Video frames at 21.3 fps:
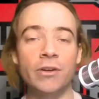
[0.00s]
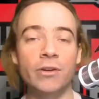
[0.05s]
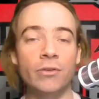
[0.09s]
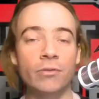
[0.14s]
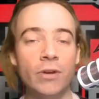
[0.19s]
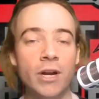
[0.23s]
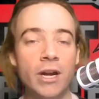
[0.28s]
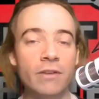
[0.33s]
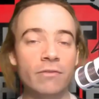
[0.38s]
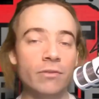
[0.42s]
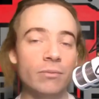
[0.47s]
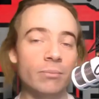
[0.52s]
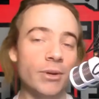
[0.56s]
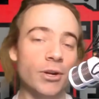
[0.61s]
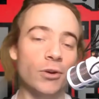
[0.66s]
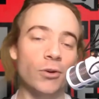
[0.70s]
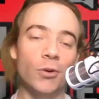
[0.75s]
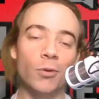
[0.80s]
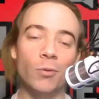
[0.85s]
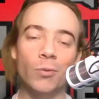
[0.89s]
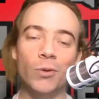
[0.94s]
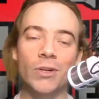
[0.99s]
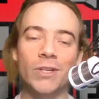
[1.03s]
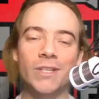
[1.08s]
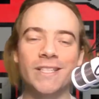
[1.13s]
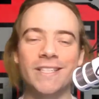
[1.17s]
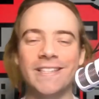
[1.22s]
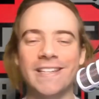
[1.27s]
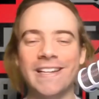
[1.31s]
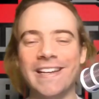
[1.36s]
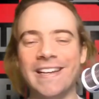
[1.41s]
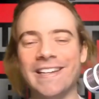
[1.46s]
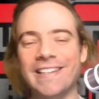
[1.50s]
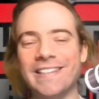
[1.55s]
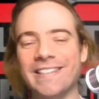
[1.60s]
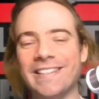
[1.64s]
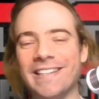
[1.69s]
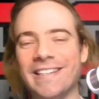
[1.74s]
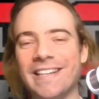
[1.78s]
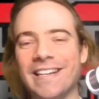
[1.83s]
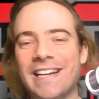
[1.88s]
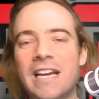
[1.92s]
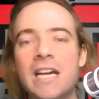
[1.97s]
to Reddit for better or worse. And
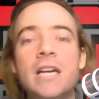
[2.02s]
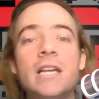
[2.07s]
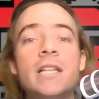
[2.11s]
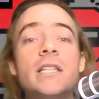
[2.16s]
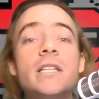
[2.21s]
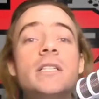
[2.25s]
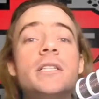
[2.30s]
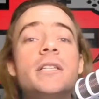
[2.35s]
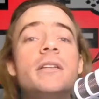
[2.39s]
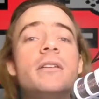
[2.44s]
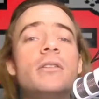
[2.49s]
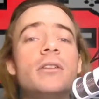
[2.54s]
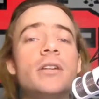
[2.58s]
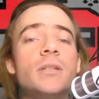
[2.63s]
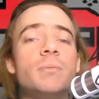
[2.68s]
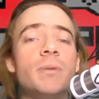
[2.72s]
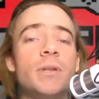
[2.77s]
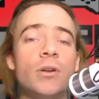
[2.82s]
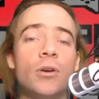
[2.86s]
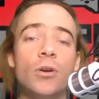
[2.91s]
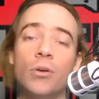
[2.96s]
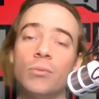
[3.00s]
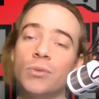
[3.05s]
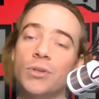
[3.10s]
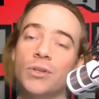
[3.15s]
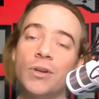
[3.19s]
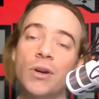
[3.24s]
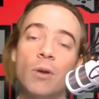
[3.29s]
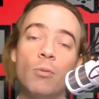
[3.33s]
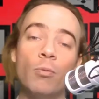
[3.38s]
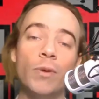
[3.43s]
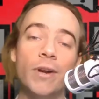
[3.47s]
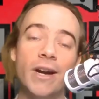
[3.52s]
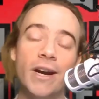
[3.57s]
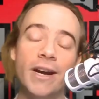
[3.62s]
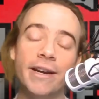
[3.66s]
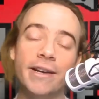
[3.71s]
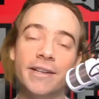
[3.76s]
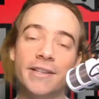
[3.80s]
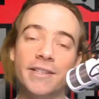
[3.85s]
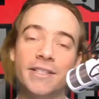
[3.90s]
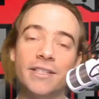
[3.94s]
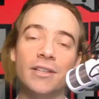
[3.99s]
uh, this year has been home to what I
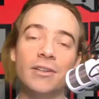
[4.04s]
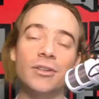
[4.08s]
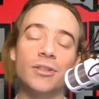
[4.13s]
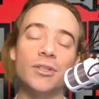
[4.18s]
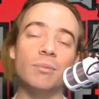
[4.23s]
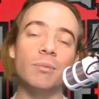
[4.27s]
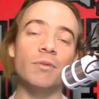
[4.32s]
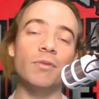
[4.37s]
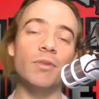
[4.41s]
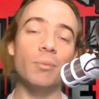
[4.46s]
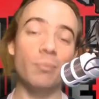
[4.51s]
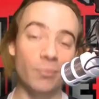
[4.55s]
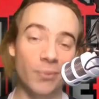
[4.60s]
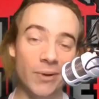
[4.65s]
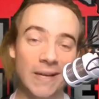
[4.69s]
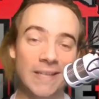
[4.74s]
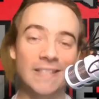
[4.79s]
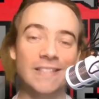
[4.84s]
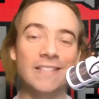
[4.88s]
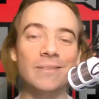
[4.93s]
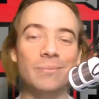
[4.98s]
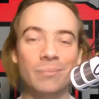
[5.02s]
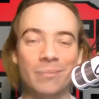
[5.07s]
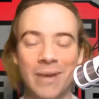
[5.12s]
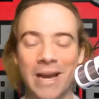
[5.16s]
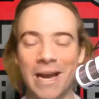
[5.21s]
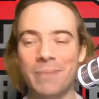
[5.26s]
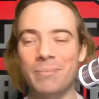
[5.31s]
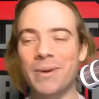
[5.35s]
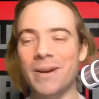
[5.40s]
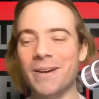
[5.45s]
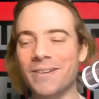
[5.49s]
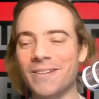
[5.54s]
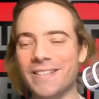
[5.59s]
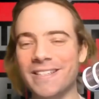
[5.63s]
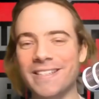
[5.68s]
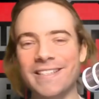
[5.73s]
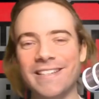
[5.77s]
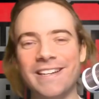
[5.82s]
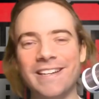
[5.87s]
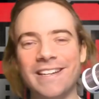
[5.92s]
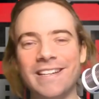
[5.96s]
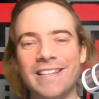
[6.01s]
consider some of the best map
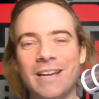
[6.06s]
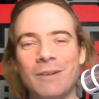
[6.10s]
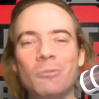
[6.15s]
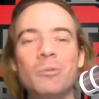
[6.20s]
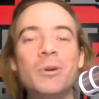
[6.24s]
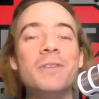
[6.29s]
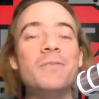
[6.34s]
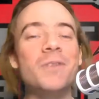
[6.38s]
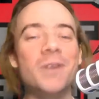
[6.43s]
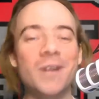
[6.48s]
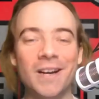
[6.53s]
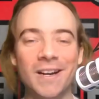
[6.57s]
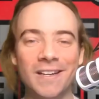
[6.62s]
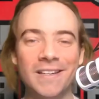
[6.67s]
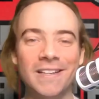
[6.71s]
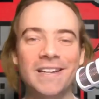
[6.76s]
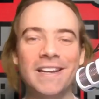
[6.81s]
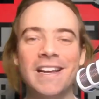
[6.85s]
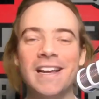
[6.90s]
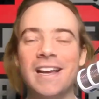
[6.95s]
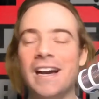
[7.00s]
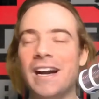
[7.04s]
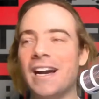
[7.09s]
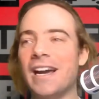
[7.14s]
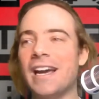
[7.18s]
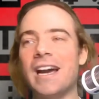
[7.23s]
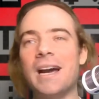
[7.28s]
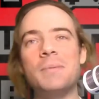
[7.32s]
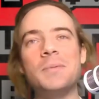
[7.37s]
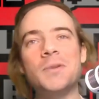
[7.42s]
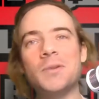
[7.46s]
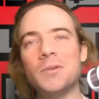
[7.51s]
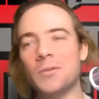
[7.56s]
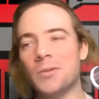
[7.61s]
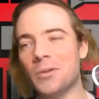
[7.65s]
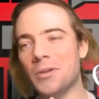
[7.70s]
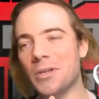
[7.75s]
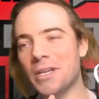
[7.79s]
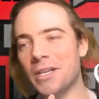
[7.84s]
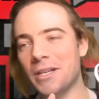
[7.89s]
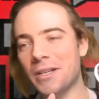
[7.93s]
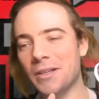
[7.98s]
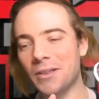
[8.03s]
outs uh, that we've done. I
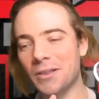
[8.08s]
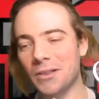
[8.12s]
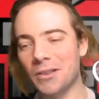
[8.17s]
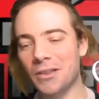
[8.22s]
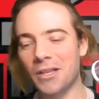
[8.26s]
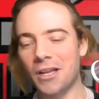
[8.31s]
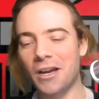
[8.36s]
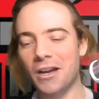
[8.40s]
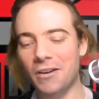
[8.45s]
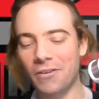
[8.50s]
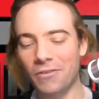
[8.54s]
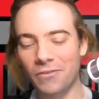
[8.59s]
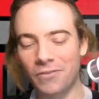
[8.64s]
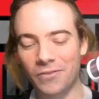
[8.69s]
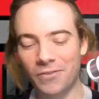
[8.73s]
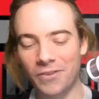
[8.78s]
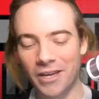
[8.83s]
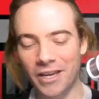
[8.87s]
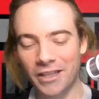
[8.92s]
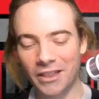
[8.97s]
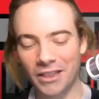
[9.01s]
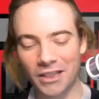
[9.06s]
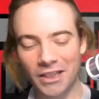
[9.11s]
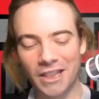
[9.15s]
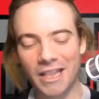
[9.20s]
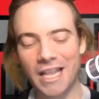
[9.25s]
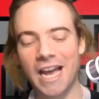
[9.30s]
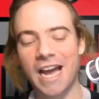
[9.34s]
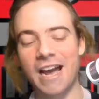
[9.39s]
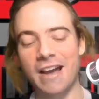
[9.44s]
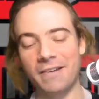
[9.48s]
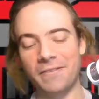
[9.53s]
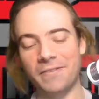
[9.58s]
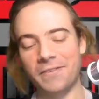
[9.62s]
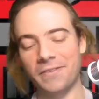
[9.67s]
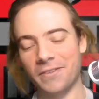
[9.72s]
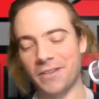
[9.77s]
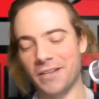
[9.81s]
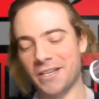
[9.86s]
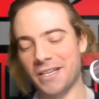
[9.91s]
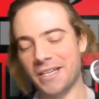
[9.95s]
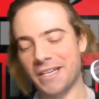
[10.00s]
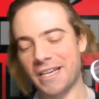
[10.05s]
absolutely love and laugh
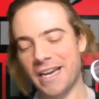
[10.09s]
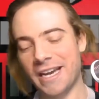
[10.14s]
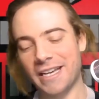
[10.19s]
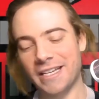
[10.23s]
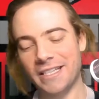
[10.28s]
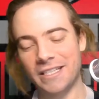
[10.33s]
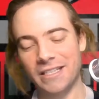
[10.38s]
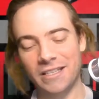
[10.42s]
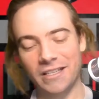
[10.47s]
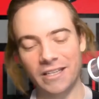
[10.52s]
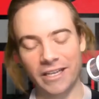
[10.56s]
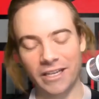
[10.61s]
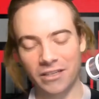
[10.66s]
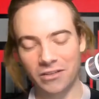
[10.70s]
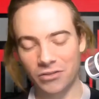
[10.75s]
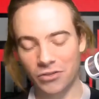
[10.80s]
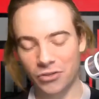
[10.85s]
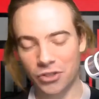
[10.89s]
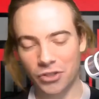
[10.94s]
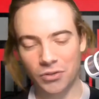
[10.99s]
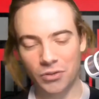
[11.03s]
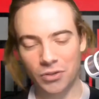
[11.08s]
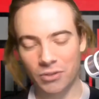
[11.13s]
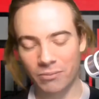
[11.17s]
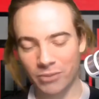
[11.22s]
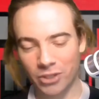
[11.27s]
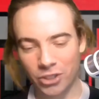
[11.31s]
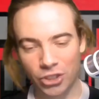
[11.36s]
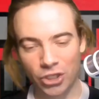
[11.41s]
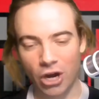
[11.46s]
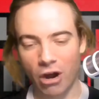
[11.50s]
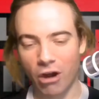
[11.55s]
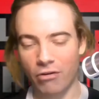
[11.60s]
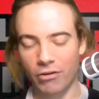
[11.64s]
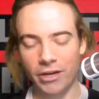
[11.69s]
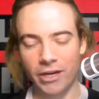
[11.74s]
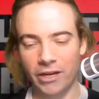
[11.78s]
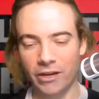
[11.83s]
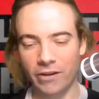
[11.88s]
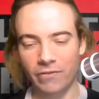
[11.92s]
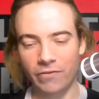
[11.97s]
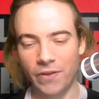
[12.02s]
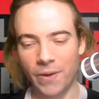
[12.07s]
uh, at like just the
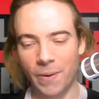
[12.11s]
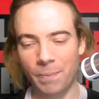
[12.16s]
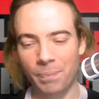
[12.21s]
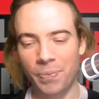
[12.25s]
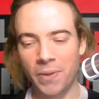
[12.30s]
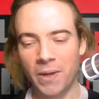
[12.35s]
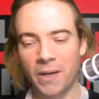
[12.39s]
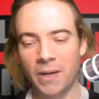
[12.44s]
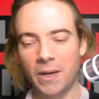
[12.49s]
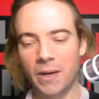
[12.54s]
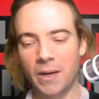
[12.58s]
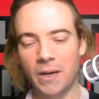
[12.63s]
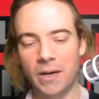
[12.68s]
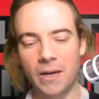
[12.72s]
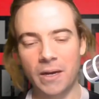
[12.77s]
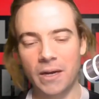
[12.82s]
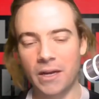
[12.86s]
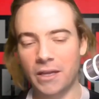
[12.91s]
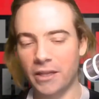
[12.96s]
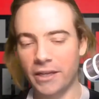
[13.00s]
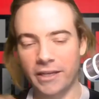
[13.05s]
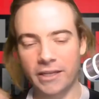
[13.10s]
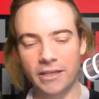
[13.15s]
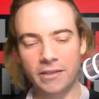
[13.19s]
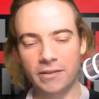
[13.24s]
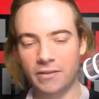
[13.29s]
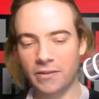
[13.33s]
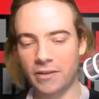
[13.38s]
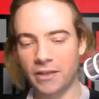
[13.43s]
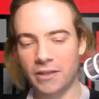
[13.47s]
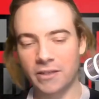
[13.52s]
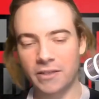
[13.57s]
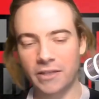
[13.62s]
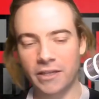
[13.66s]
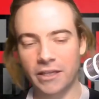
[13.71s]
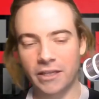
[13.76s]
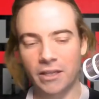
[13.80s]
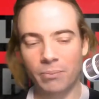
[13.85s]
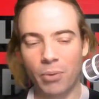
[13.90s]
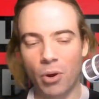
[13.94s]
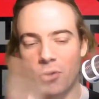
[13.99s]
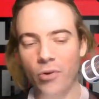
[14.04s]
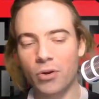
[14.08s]
majority of them uh, like things like
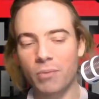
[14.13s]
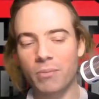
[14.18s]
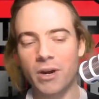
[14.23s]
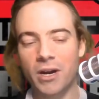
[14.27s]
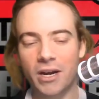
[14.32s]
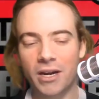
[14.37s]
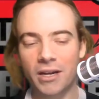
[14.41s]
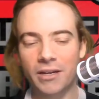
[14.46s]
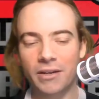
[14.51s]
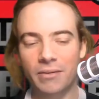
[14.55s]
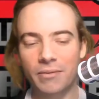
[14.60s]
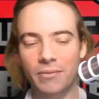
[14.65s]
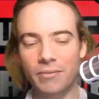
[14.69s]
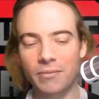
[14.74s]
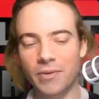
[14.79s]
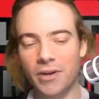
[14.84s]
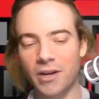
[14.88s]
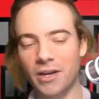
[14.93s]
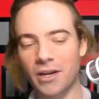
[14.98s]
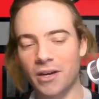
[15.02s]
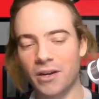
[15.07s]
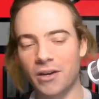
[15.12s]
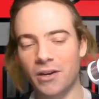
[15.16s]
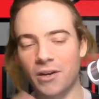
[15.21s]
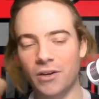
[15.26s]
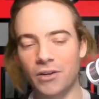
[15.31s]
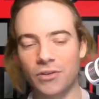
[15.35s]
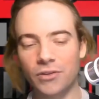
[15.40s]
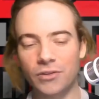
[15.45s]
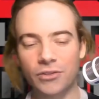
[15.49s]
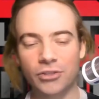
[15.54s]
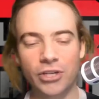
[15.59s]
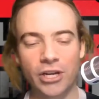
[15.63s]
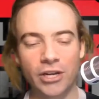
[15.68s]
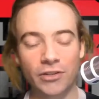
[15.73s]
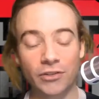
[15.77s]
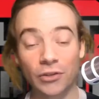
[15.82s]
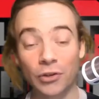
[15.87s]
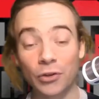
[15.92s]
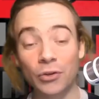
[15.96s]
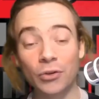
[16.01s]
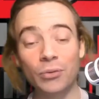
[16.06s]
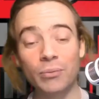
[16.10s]
the Pokemon uh, Gen
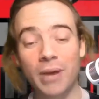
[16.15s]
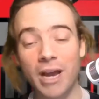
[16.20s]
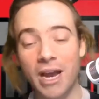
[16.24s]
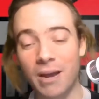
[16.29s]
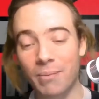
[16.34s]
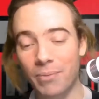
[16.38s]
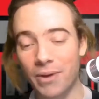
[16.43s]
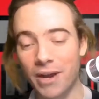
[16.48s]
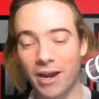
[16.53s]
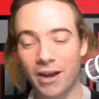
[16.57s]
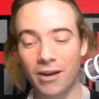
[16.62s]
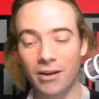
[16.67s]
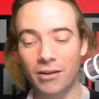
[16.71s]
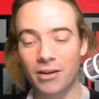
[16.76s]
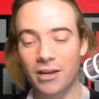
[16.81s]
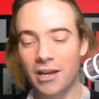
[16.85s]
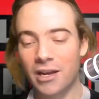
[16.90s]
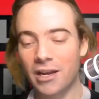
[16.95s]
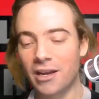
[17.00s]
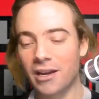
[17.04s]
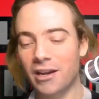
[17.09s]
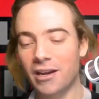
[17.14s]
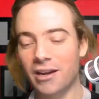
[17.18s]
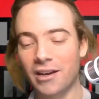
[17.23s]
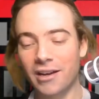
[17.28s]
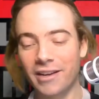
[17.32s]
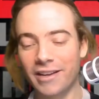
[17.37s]
two map out, uh,